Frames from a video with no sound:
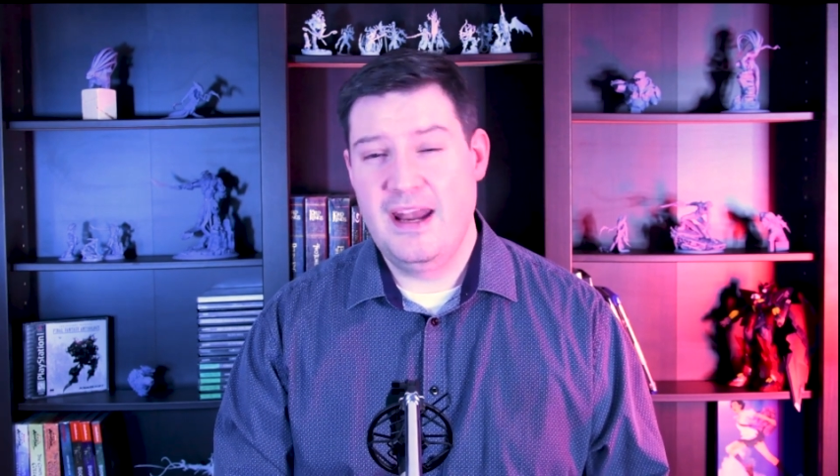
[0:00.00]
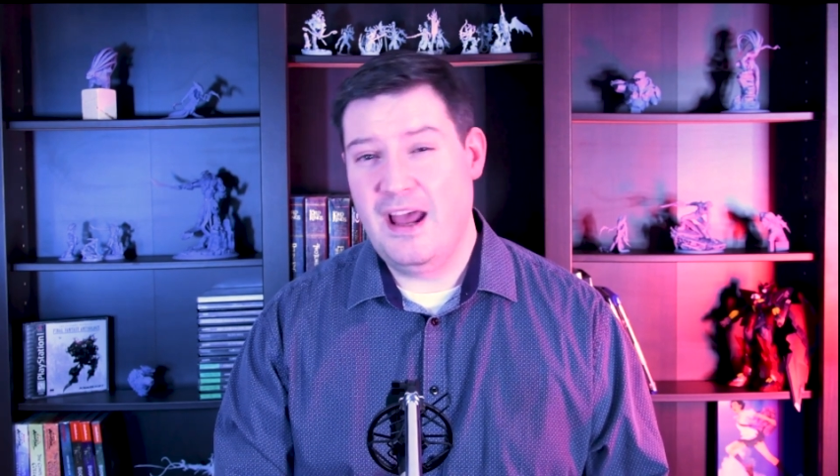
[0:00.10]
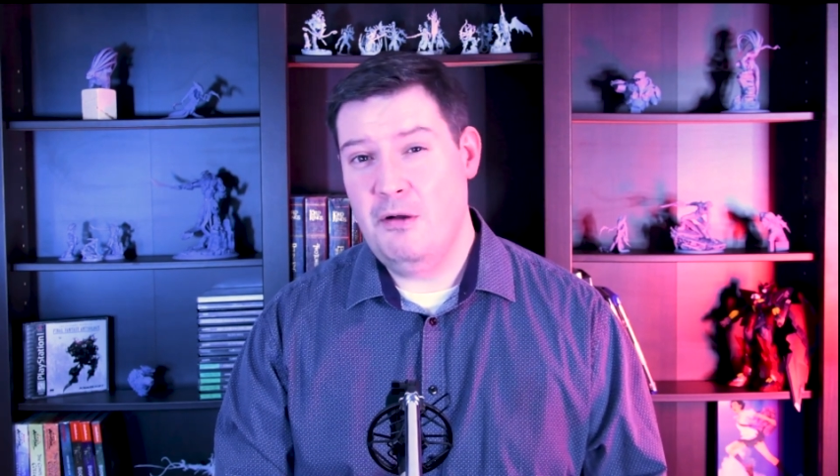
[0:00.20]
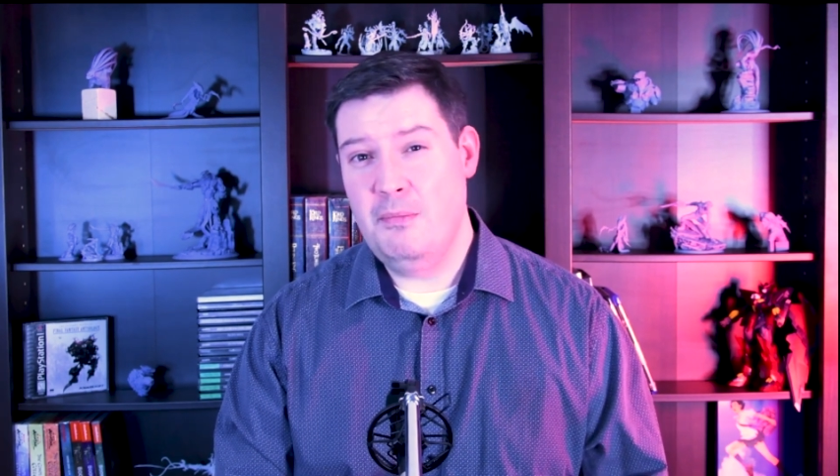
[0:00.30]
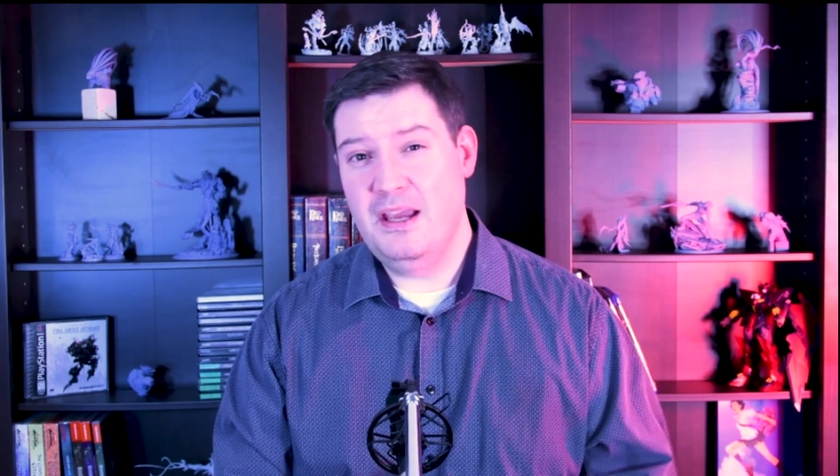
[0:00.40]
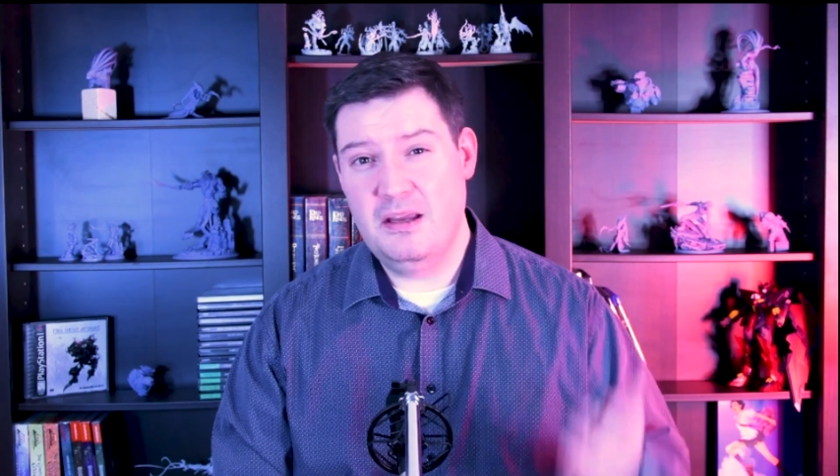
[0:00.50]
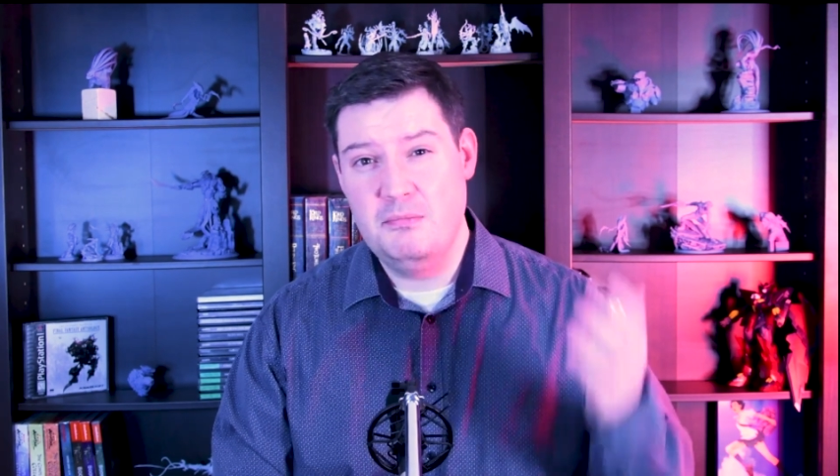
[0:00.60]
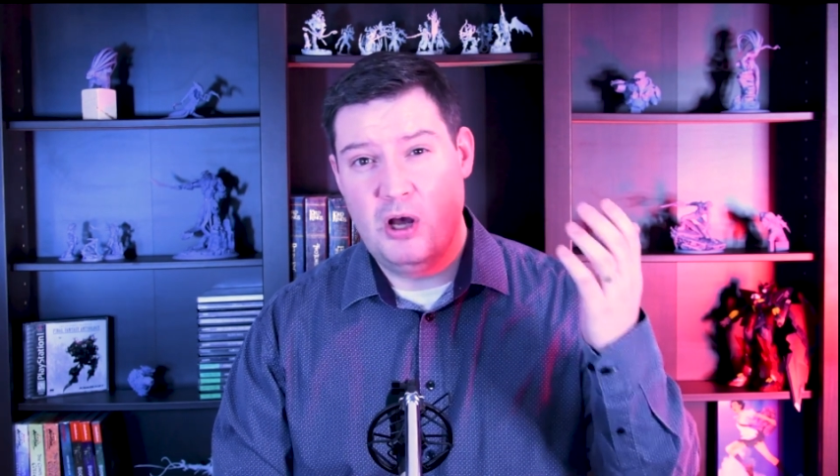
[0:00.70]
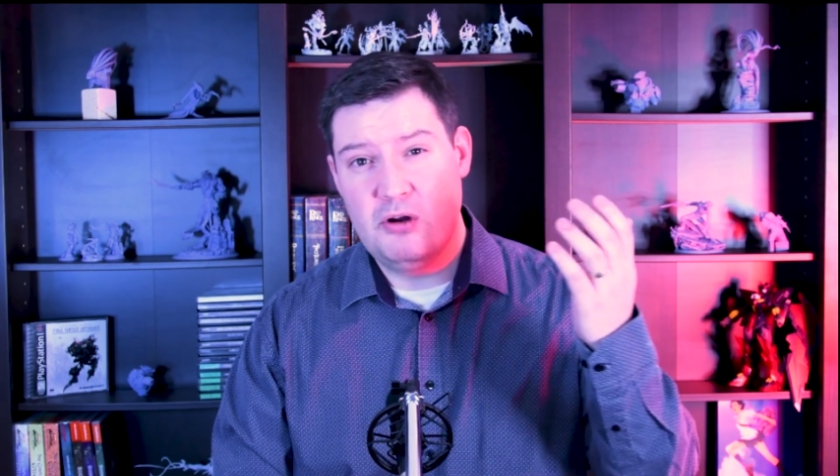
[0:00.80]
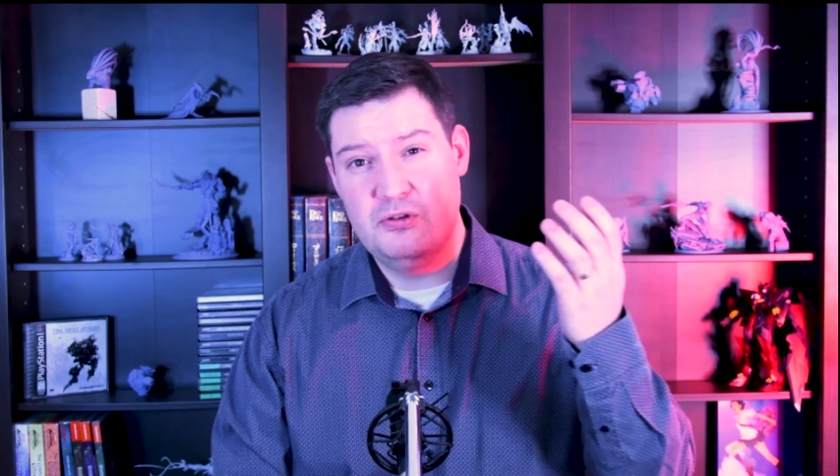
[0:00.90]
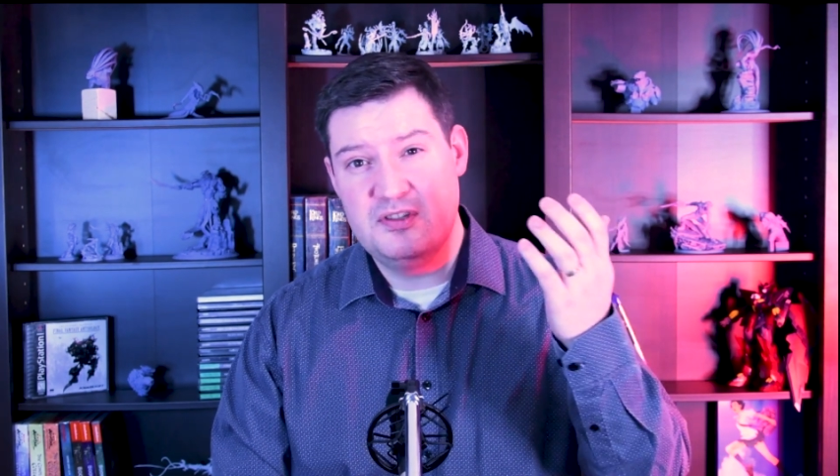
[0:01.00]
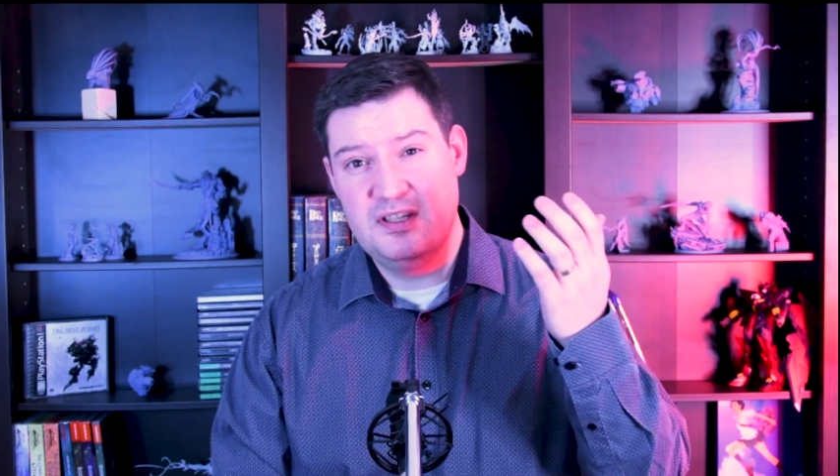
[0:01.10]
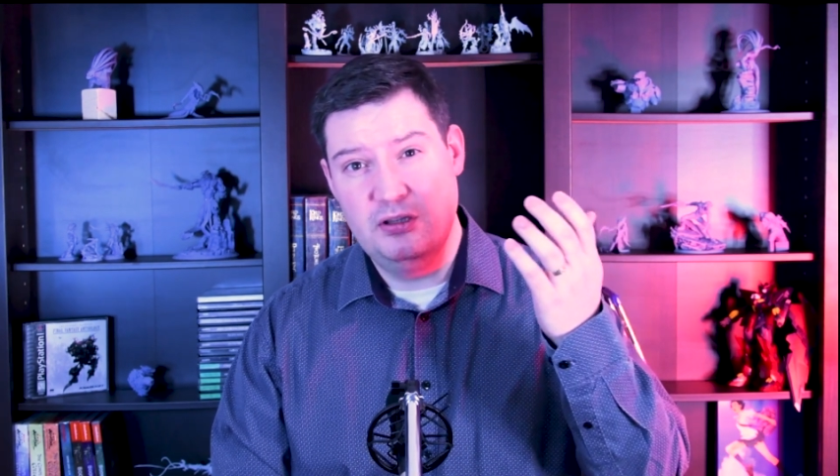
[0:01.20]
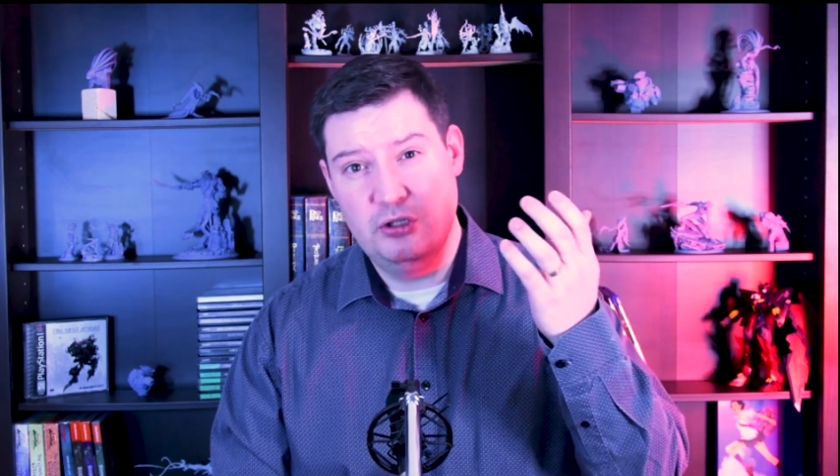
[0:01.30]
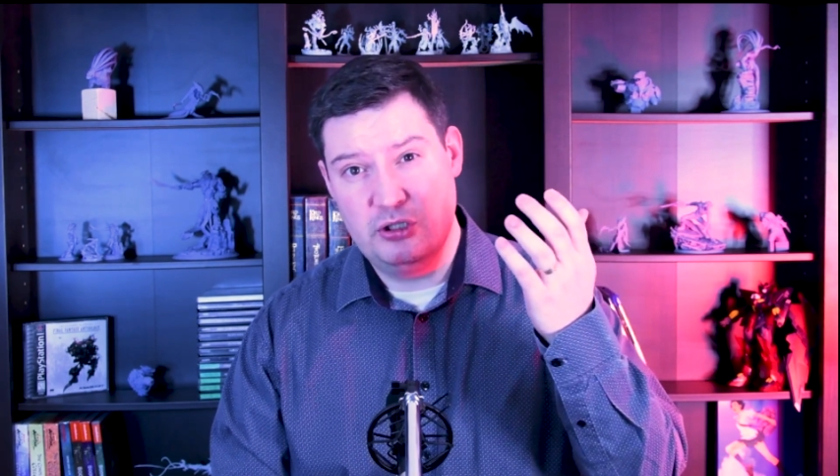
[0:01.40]
Now I'm making models
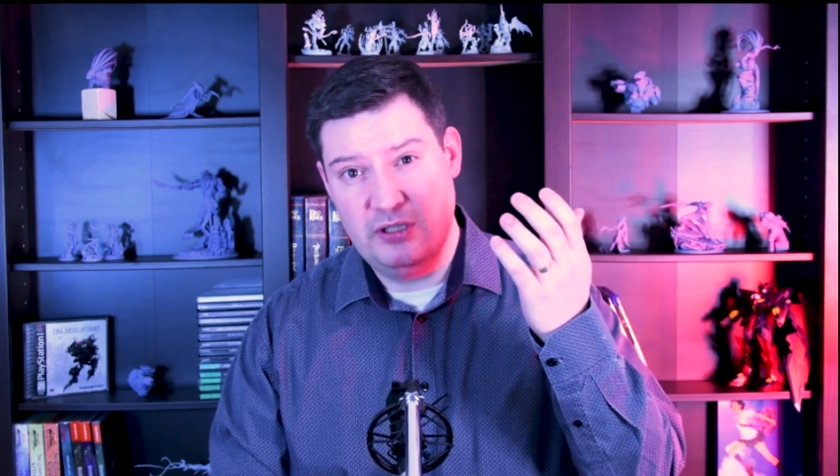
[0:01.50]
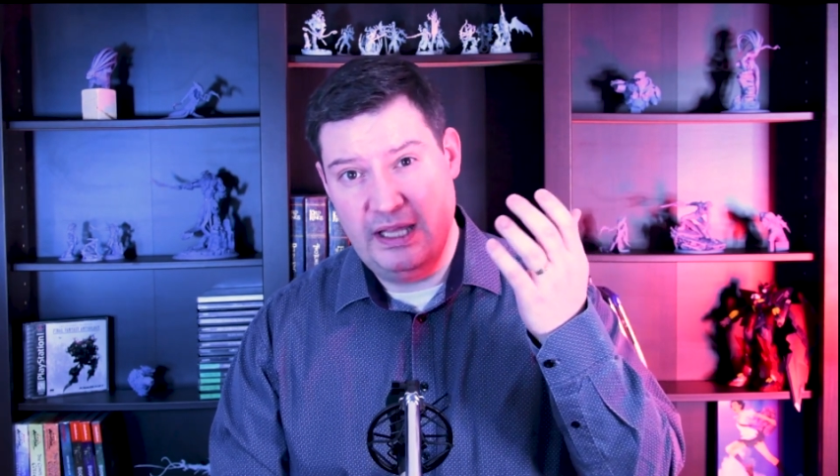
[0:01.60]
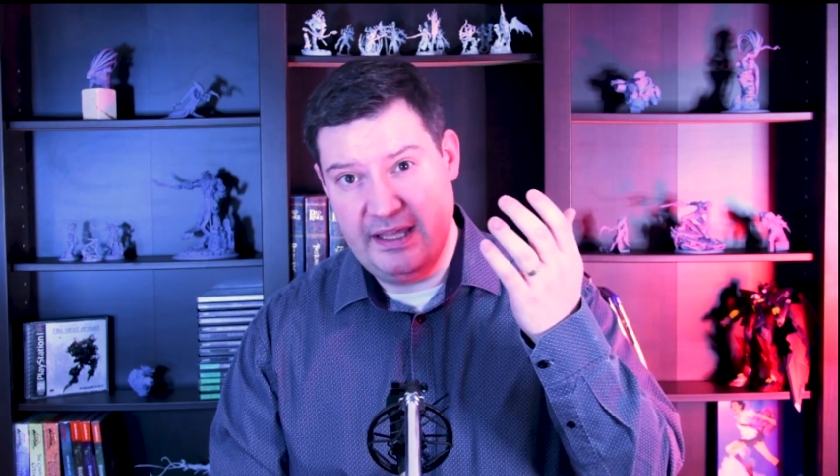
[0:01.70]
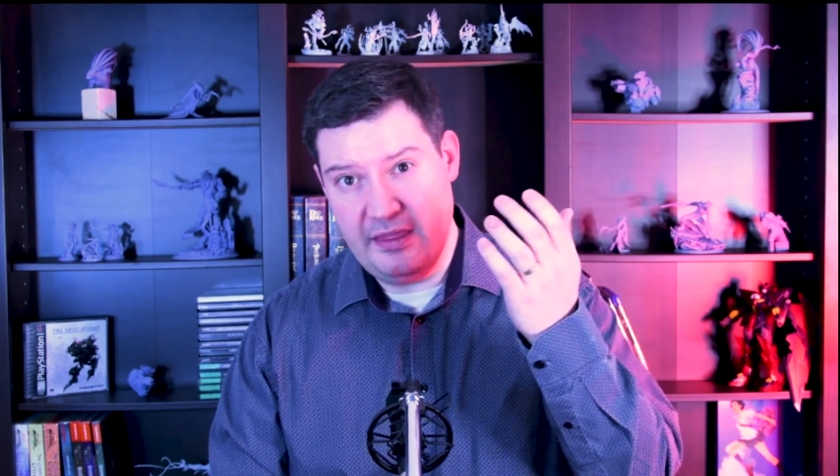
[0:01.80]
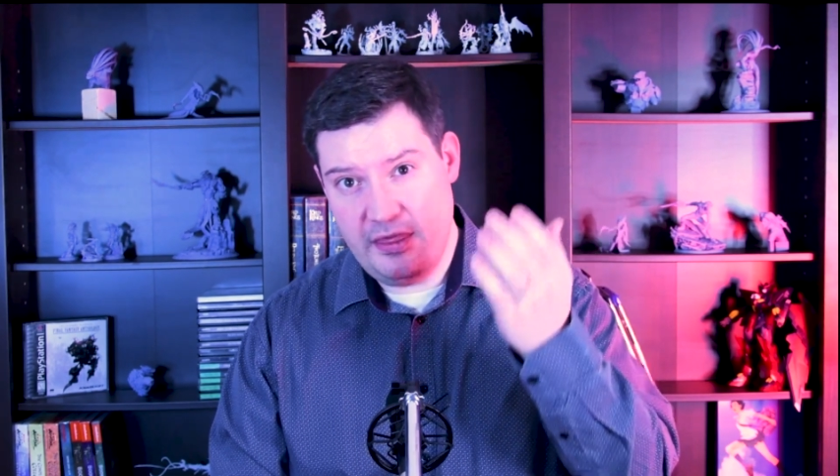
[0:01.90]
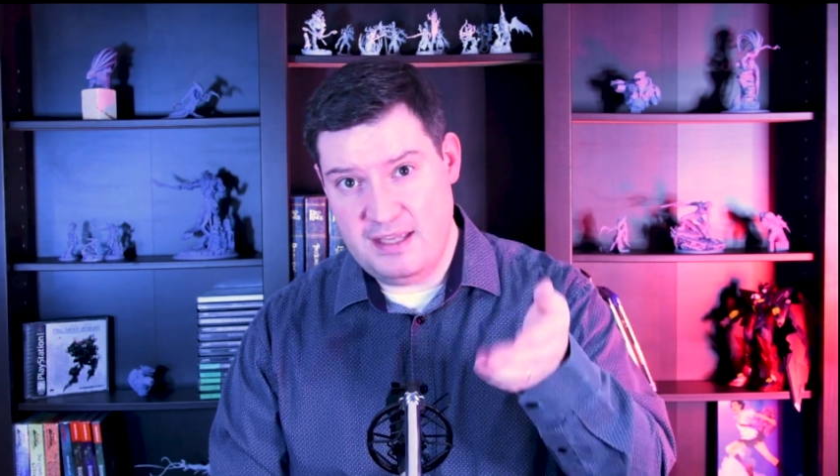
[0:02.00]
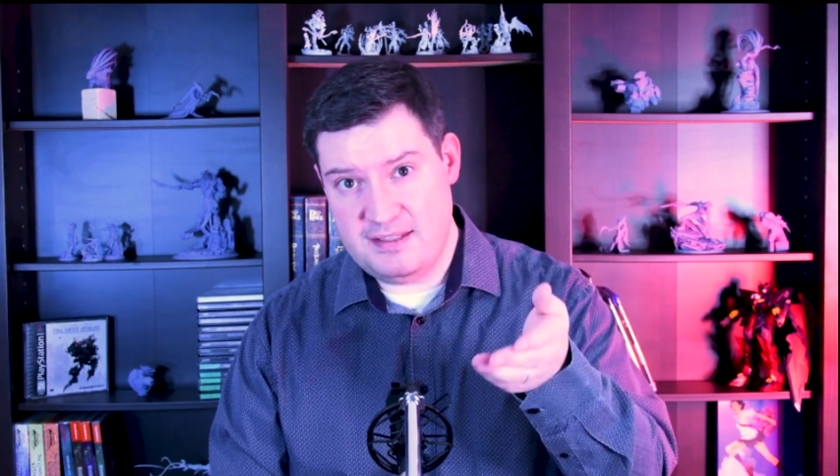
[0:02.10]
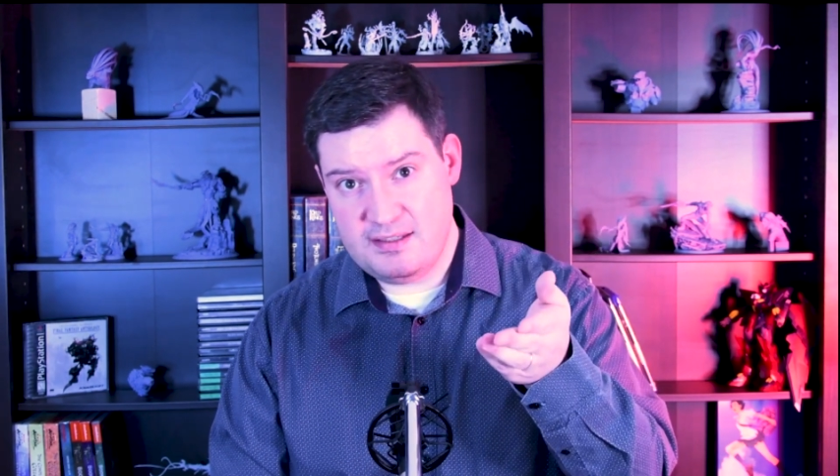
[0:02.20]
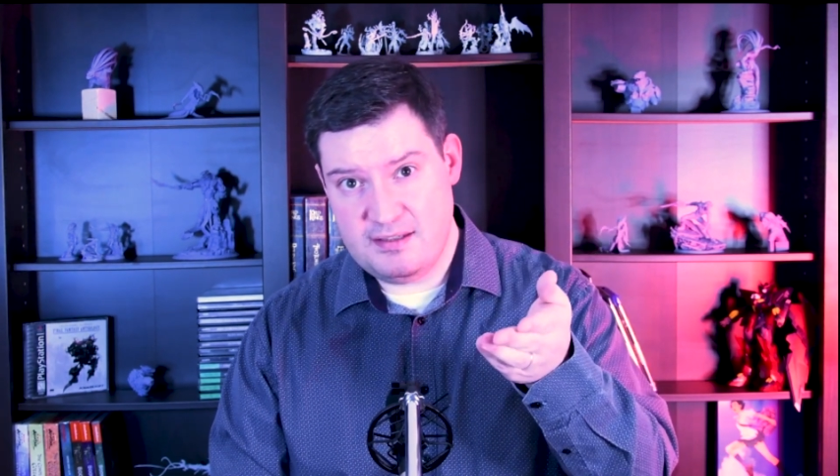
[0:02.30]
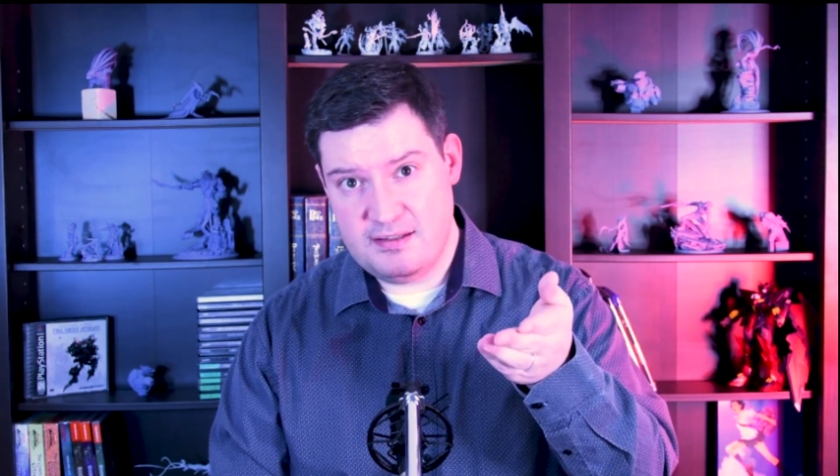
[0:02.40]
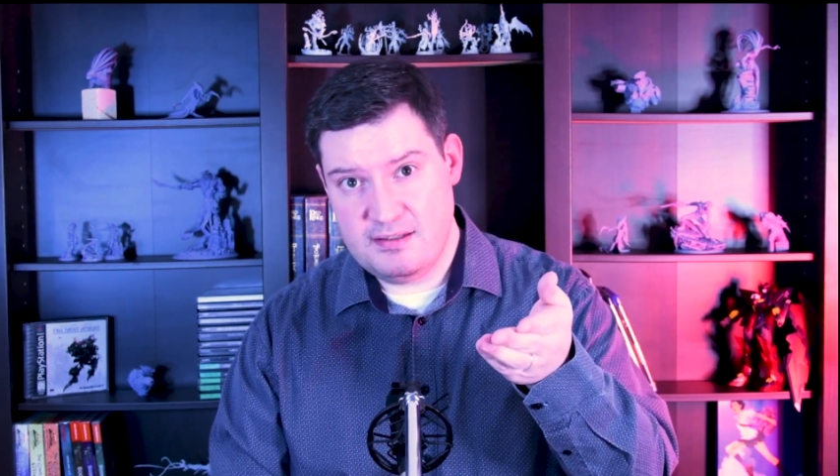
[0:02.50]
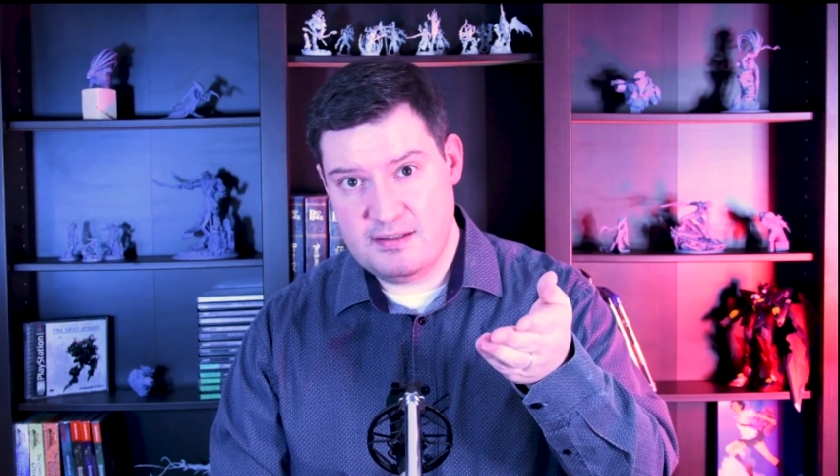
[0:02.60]
that look like this.